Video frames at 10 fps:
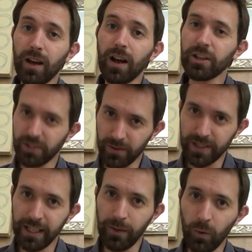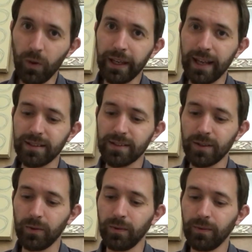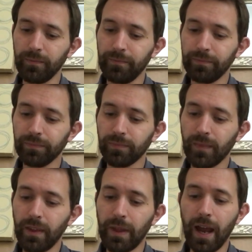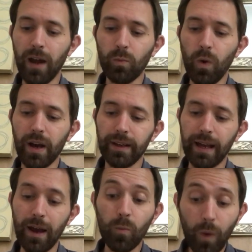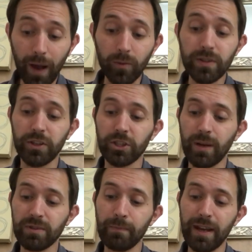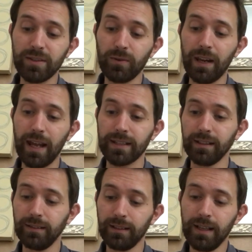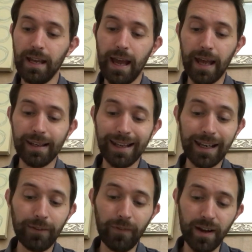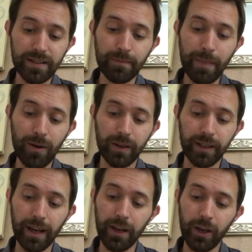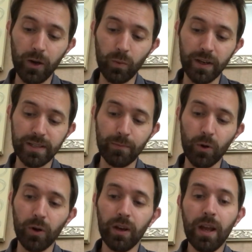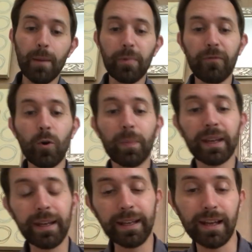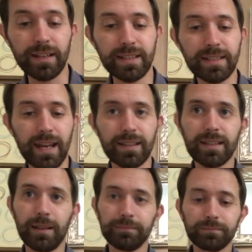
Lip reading: I shall see you all again soon." They unwound the ship's metal ladder, and Lily fastened Malkin in her coat once more before beginning her descent.